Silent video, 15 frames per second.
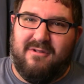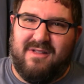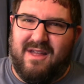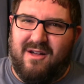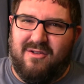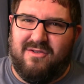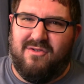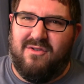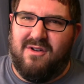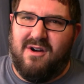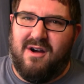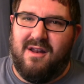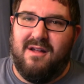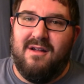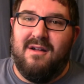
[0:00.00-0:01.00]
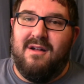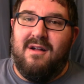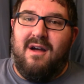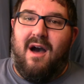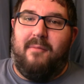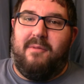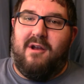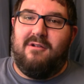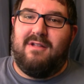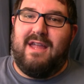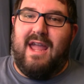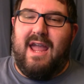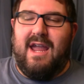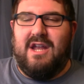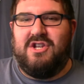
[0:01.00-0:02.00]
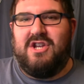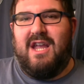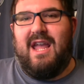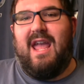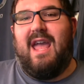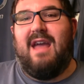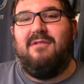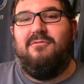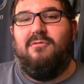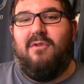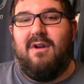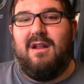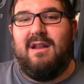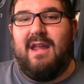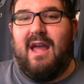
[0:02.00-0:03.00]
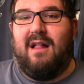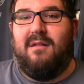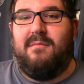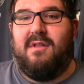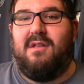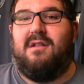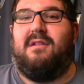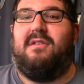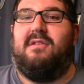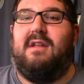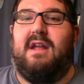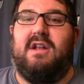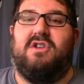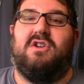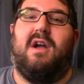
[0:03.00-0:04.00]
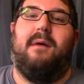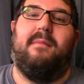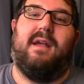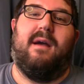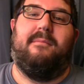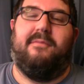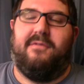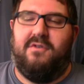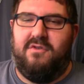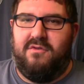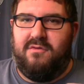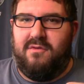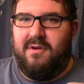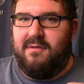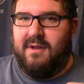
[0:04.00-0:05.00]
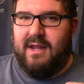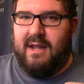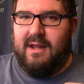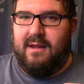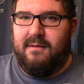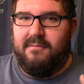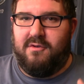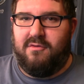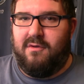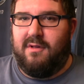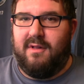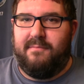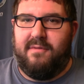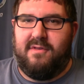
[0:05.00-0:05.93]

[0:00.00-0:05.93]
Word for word: What the hell's going on? Apparently, AJ hit one of the elements of the stage coming up through the gorilla